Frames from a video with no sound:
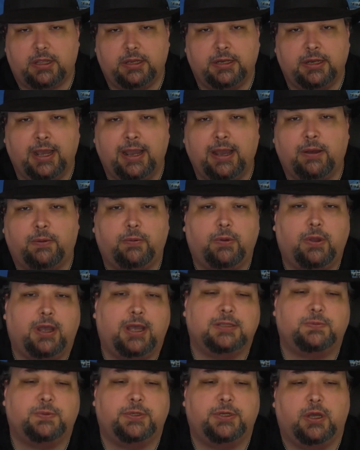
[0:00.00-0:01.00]
Now,
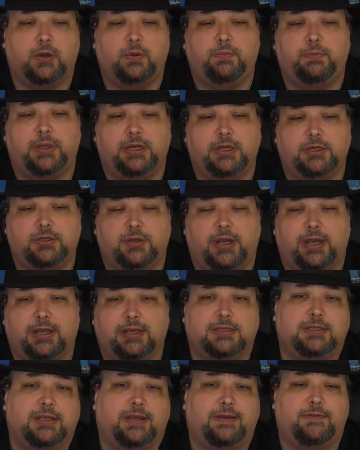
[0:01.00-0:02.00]
as we know, many
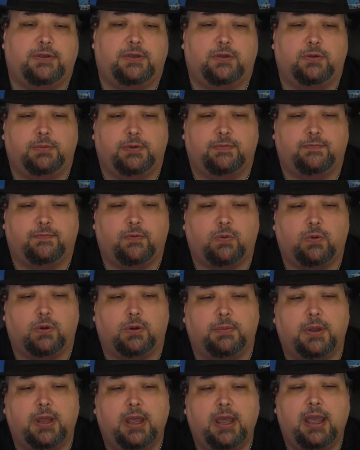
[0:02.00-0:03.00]
dragons have a human
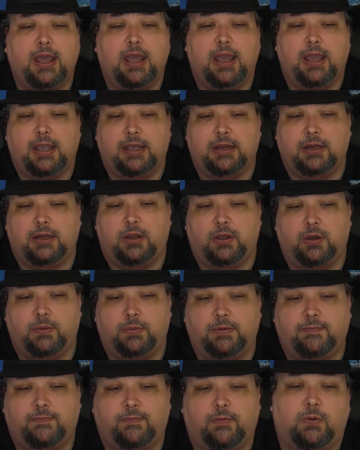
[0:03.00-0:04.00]
form. In
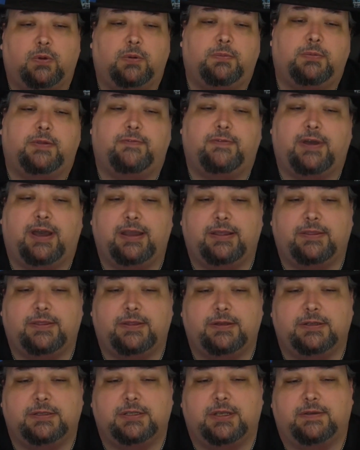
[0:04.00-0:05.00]
human form,
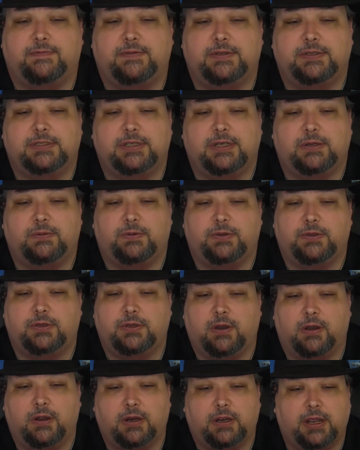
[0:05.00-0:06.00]
Leviathan is often seen with
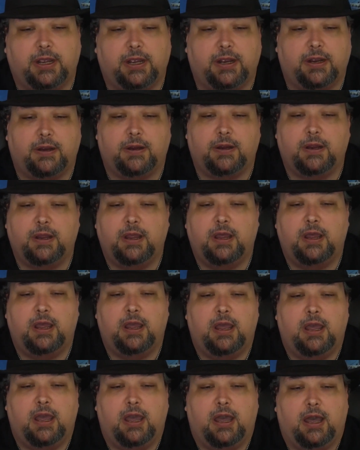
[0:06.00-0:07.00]
dark hair,
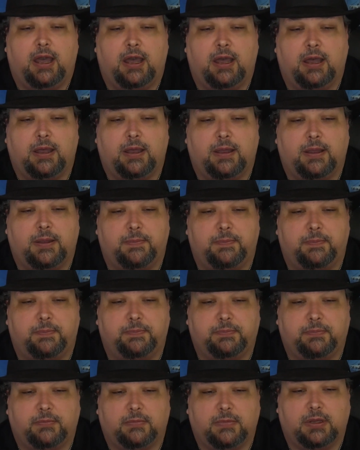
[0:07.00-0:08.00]
um,
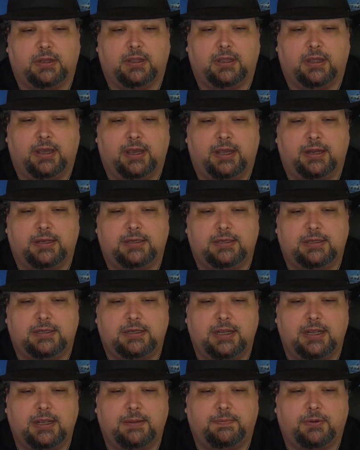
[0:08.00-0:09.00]
and
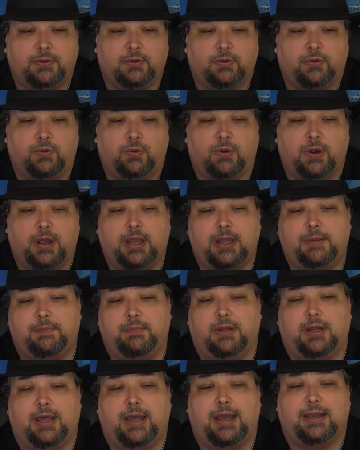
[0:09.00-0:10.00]
deep gray
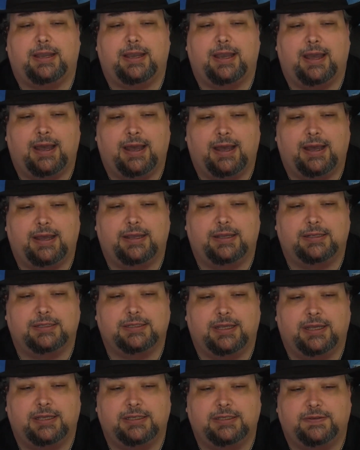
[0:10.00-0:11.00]
black eyes
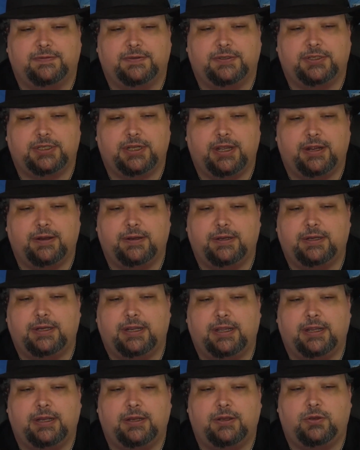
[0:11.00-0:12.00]
as if staring
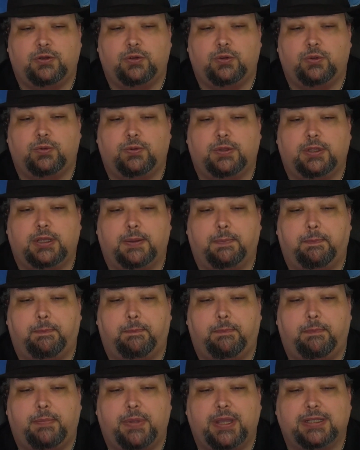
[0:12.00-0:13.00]
into the
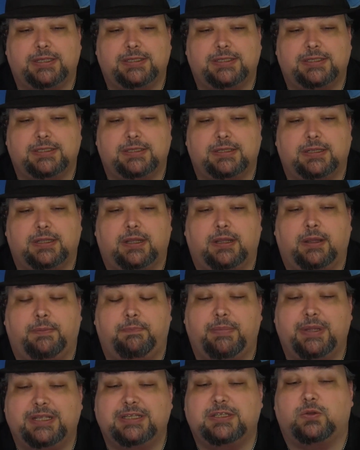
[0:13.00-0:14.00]
abyss
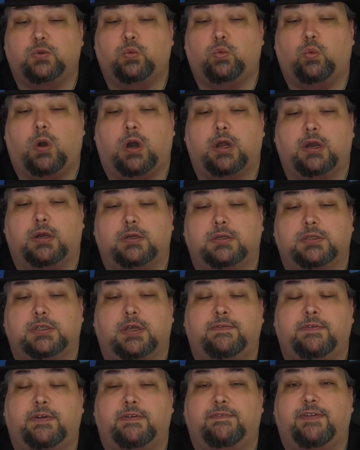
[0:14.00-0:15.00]
abyssal waters
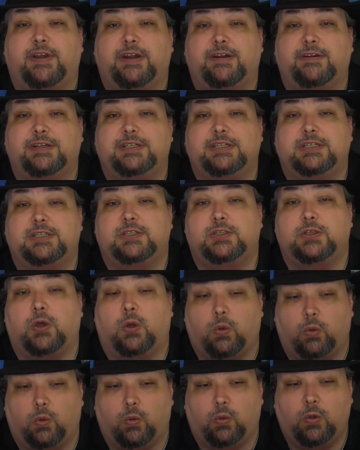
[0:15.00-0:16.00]
of your very
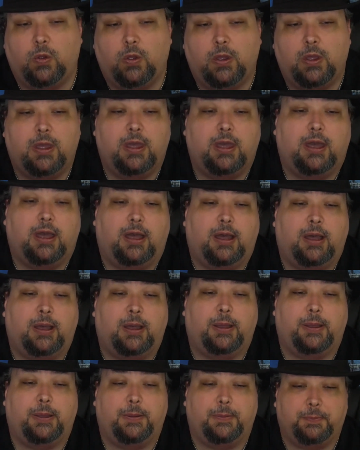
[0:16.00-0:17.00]
soul
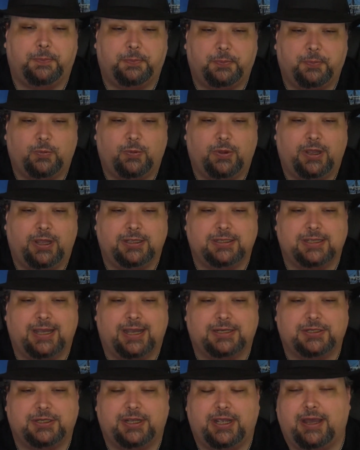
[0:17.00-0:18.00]
um, is
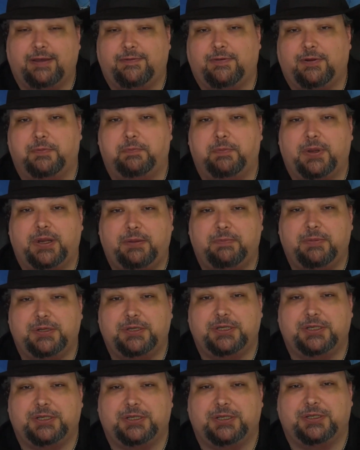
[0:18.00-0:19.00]
actually how i've heard many
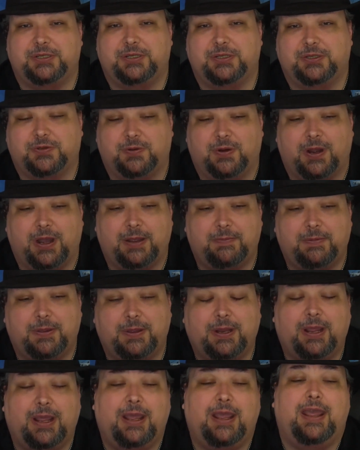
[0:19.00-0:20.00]
magicians describe
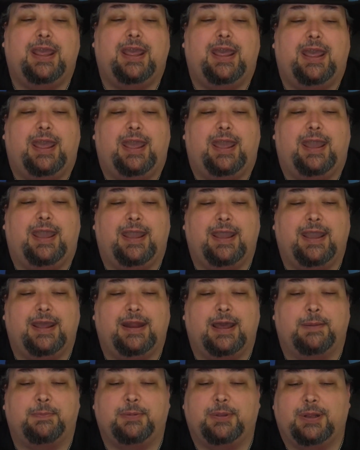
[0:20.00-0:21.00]
it and
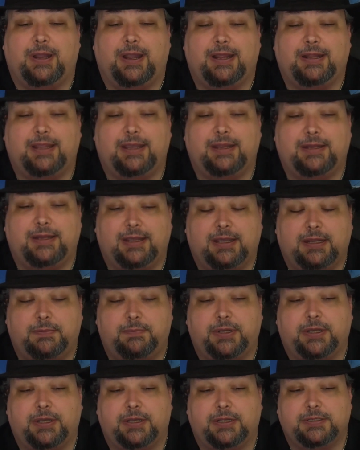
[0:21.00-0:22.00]
i'm glad they did
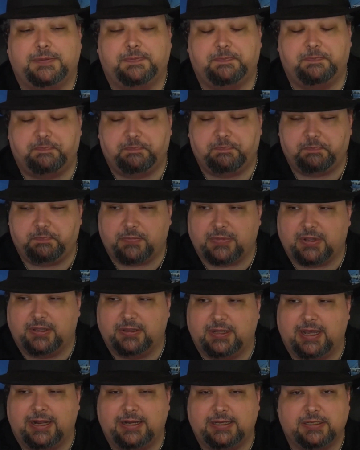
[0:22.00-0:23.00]
because
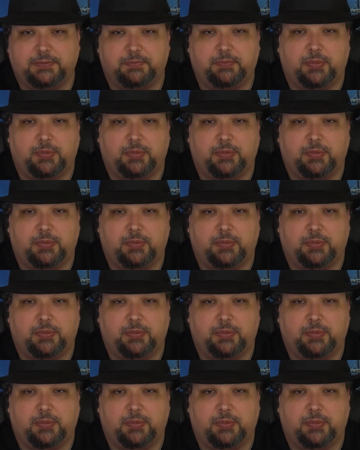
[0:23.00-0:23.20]
that is a